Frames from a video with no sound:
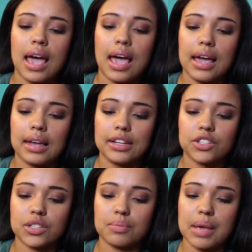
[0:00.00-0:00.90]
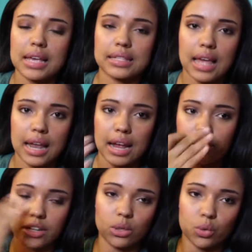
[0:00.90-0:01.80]
And it just makes that
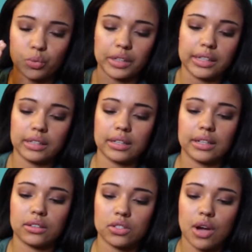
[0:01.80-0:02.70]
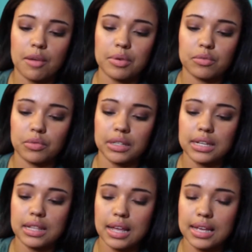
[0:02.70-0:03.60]
area look really clean. So I've been
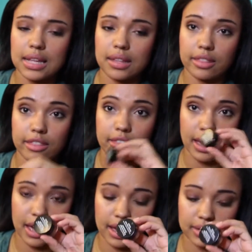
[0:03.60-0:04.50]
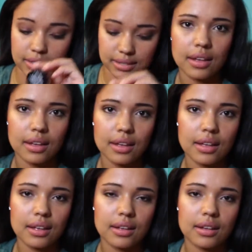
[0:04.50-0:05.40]
really liking that.
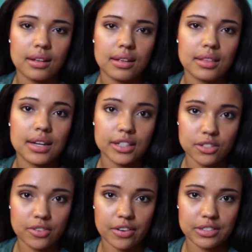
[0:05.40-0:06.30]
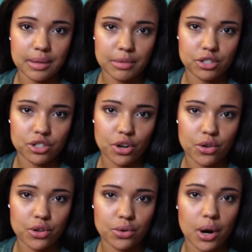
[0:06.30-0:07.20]
The next 2 favorites I'm going to show
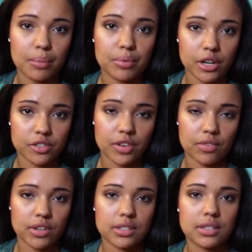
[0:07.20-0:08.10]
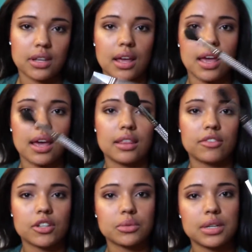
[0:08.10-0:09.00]
you are brush favorites. And the
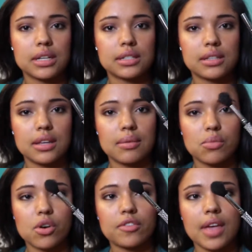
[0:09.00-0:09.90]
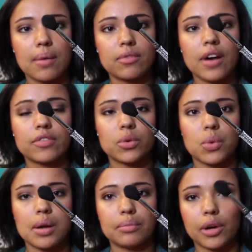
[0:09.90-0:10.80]
first one is the Morphe
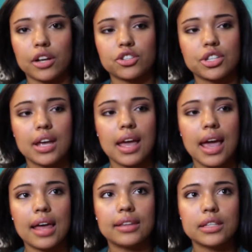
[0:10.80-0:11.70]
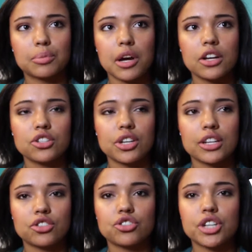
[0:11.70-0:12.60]
M501 brush. And this brush
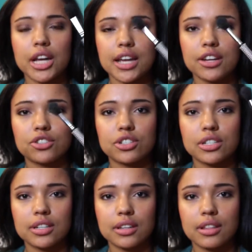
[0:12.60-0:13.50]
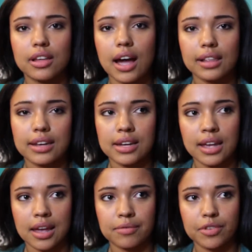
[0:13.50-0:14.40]
has changed the highlighting
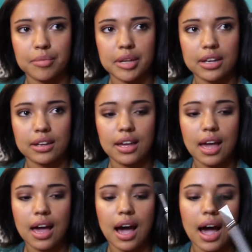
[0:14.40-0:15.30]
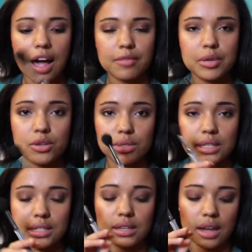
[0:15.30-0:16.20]
game for me. I've been
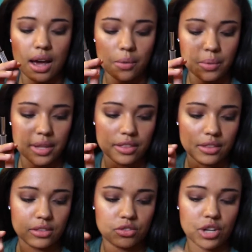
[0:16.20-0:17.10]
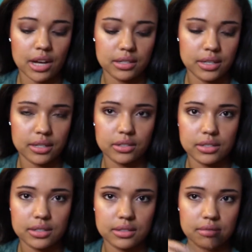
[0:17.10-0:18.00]
using this a lot with Jaclyn
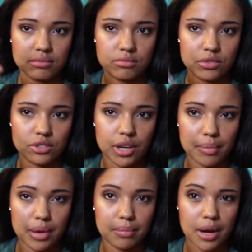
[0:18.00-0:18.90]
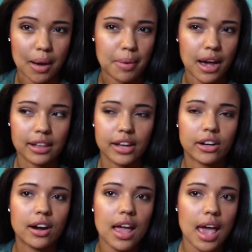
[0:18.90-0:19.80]
Hill's Champagne Pop
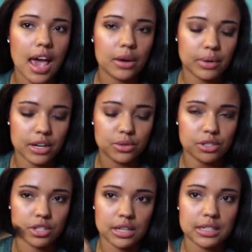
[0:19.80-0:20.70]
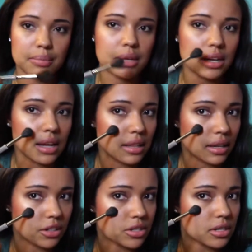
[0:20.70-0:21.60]
highlighter. And what I do is just I dip it in, and
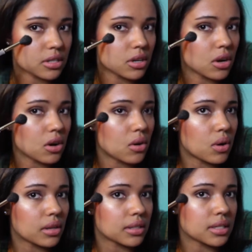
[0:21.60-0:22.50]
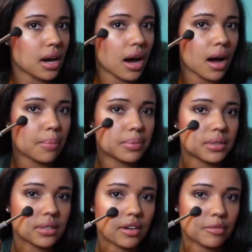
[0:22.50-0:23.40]
then I just go on the
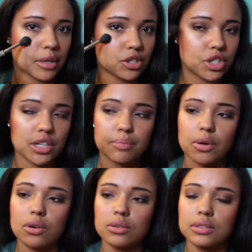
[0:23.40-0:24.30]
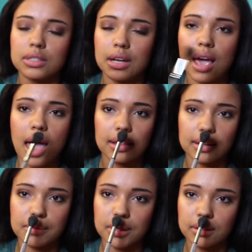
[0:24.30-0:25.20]
tops of my cheekbones. And
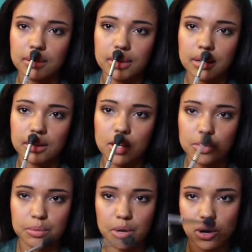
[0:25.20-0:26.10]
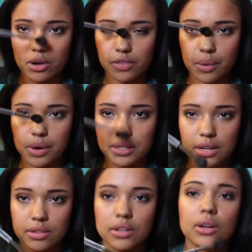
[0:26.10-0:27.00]
I can put a little bit on the cupid's bow if I want,
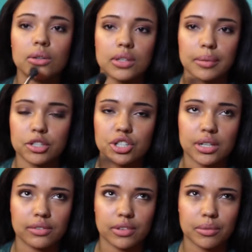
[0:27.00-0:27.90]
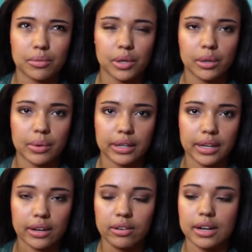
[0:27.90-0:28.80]
down the nose, on my chin, if I really want to
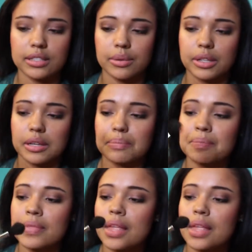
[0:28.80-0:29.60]
get crazy with it.